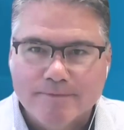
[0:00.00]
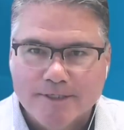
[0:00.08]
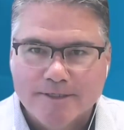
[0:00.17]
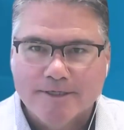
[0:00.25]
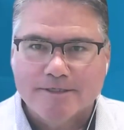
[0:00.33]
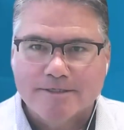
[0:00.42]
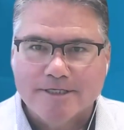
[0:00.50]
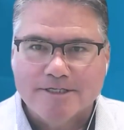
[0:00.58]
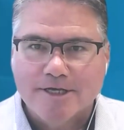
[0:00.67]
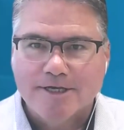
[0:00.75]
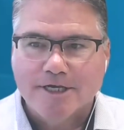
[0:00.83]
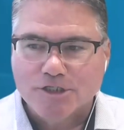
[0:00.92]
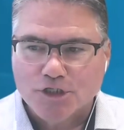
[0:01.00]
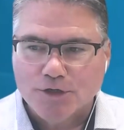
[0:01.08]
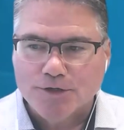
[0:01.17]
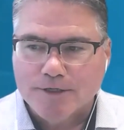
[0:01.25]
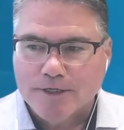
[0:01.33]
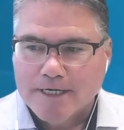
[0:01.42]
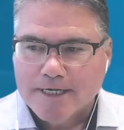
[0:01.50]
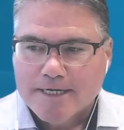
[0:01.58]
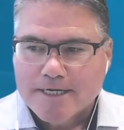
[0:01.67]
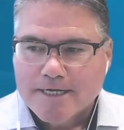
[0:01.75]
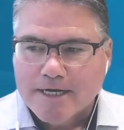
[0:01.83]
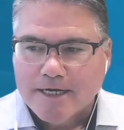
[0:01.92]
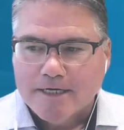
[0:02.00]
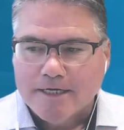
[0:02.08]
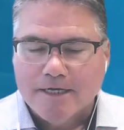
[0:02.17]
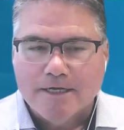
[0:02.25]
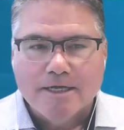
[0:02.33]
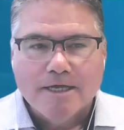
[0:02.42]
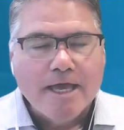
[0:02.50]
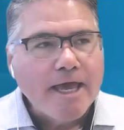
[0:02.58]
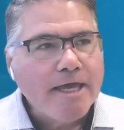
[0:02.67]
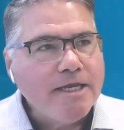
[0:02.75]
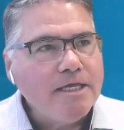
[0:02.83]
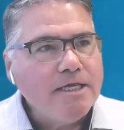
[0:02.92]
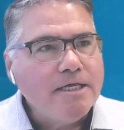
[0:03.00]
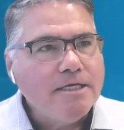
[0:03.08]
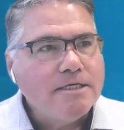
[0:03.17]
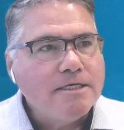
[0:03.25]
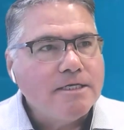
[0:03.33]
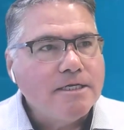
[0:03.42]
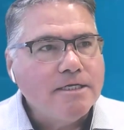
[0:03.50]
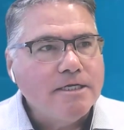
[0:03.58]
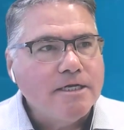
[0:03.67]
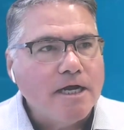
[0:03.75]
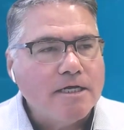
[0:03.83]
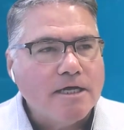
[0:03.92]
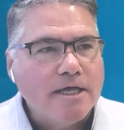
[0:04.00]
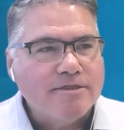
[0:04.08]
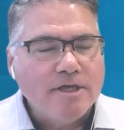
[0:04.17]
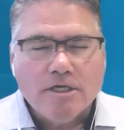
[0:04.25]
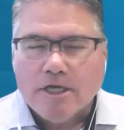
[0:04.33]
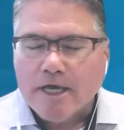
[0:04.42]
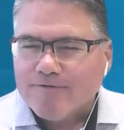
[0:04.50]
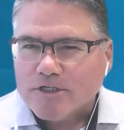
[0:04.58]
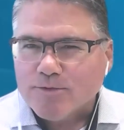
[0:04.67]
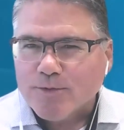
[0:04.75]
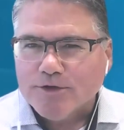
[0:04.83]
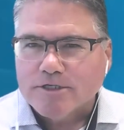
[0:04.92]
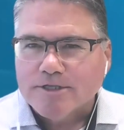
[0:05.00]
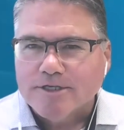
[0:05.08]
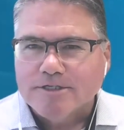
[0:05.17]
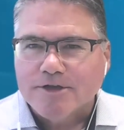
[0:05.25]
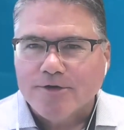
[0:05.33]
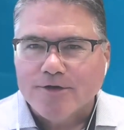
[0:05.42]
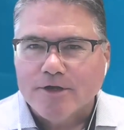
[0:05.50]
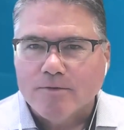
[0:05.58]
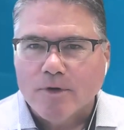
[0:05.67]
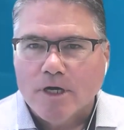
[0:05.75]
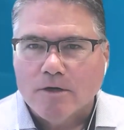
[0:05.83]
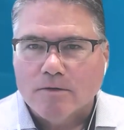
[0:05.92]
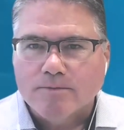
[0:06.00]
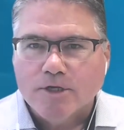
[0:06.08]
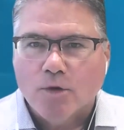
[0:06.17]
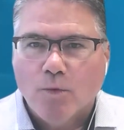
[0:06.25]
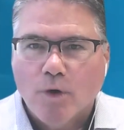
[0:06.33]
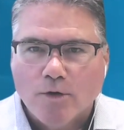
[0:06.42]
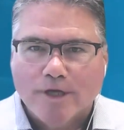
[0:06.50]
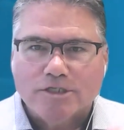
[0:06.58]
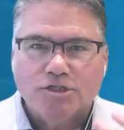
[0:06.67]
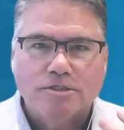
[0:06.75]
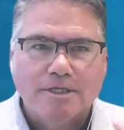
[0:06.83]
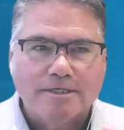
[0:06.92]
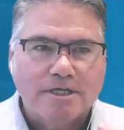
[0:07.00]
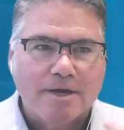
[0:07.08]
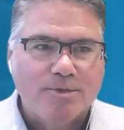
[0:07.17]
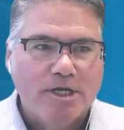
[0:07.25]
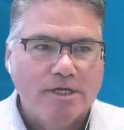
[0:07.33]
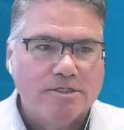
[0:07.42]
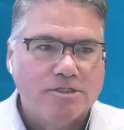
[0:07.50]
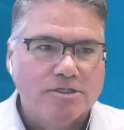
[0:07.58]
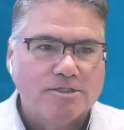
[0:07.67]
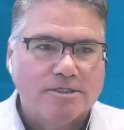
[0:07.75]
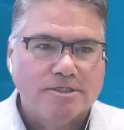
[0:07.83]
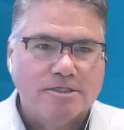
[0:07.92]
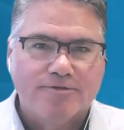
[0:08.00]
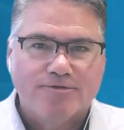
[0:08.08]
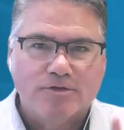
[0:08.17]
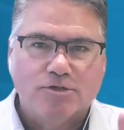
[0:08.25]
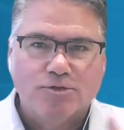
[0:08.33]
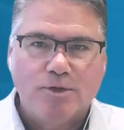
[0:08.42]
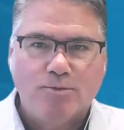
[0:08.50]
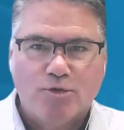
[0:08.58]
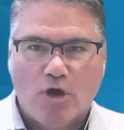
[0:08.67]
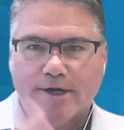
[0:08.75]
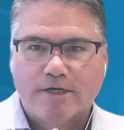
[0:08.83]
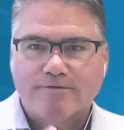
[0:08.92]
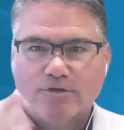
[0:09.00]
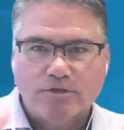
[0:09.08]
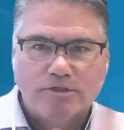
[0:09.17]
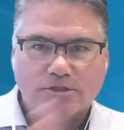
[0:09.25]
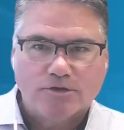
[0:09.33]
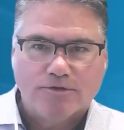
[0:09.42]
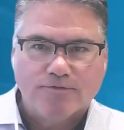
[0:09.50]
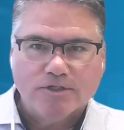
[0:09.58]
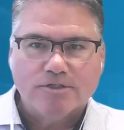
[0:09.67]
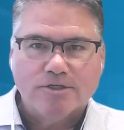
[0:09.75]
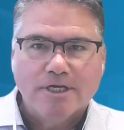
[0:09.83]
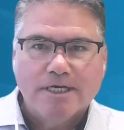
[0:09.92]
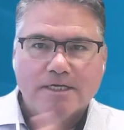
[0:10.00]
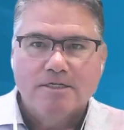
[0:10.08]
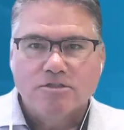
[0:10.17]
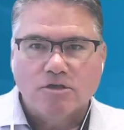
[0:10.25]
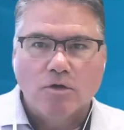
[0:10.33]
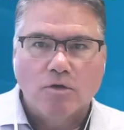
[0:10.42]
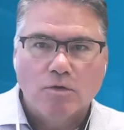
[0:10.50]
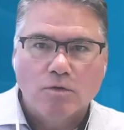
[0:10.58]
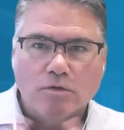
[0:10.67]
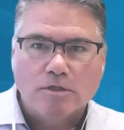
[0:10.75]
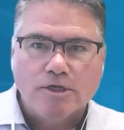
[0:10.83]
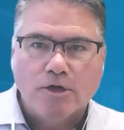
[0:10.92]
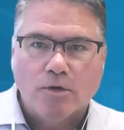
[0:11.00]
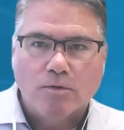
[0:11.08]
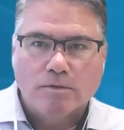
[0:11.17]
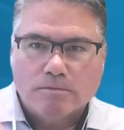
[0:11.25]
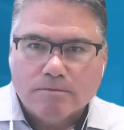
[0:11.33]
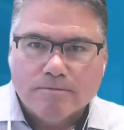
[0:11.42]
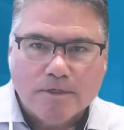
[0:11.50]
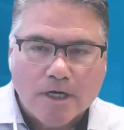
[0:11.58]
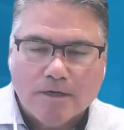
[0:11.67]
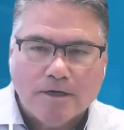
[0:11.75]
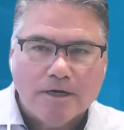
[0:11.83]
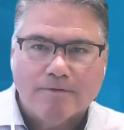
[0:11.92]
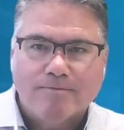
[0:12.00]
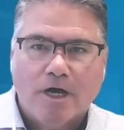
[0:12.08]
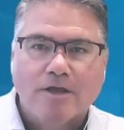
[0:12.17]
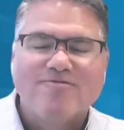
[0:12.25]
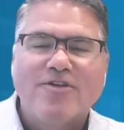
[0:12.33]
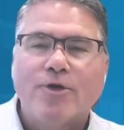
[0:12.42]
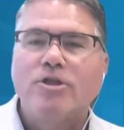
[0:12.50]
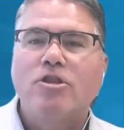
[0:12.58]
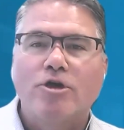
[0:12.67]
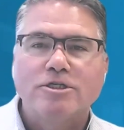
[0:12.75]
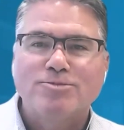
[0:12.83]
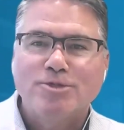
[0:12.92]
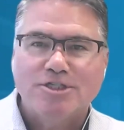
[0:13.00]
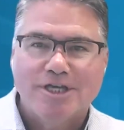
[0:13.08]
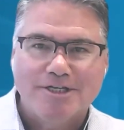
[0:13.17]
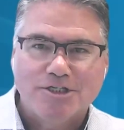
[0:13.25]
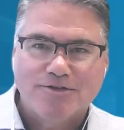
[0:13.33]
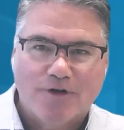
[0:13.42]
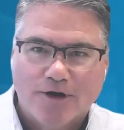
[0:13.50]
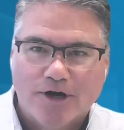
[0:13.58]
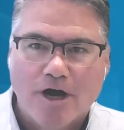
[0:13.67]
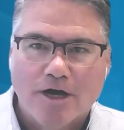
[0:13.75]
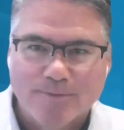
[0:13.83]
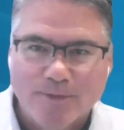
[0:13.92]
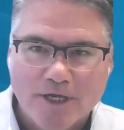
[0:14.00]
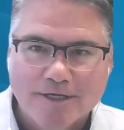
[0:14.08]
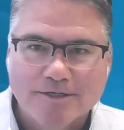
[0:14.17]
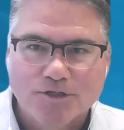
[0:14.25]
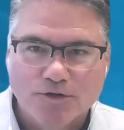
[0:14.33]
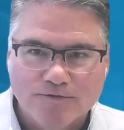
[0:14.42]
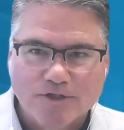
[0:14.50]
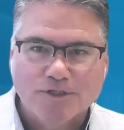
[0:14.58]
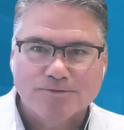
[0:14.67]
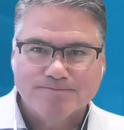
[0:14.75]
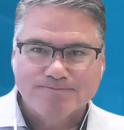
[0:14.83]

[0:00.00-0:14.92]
And that's how you get churn. Uh, any, I think you have experience in this area. One question that's coming in is just this difference between product versus service. So, a very large percentage of our economy is service.